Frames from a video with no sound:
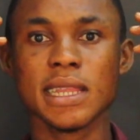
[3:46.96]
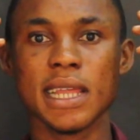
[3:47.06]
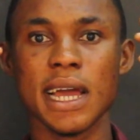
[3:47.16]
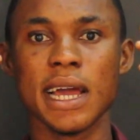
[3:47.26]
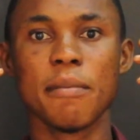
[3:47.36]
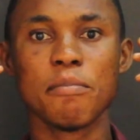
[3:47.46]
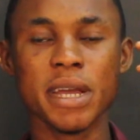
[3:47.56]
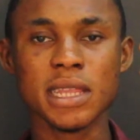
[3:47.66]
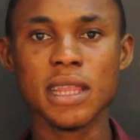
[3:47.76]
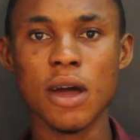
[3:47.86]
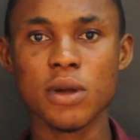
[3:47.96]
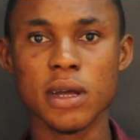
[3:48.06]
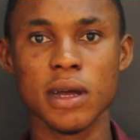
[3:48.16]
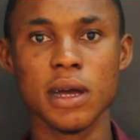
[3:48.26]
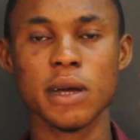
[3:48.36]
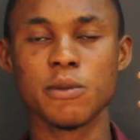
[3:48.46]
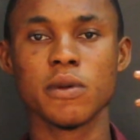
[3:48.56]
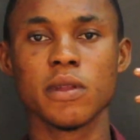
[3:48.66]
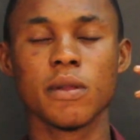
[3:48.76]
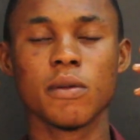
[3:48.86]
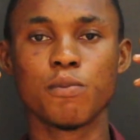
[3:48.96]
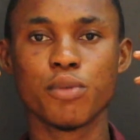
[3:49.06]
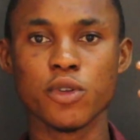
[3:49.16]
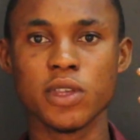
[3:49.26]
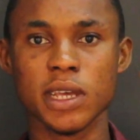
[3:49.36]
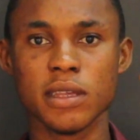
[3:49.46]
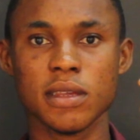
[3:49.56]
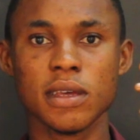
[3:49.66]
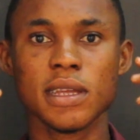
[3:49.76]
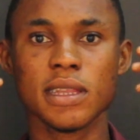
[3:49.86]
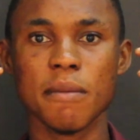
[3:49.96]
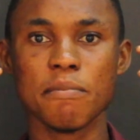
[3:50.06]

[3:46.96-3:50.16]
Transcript: the mental process,